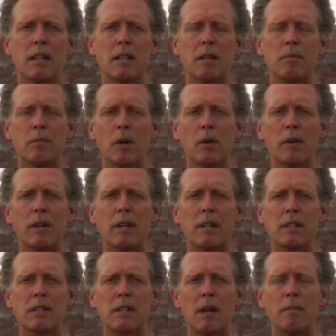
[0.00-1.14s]
the
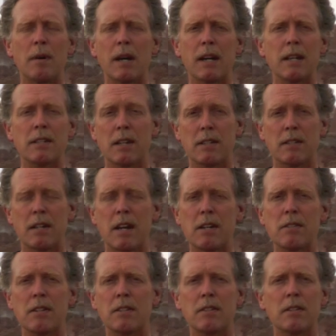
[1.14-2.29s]
brokenness among us as
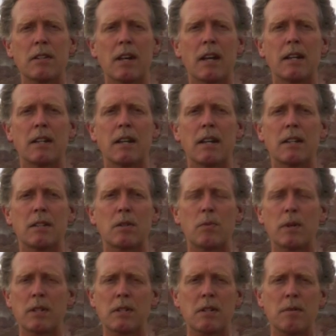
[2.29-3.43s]
nations and as
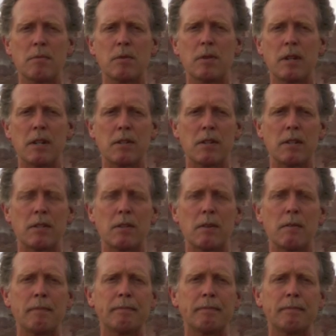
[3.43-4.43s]
wisdom traditions.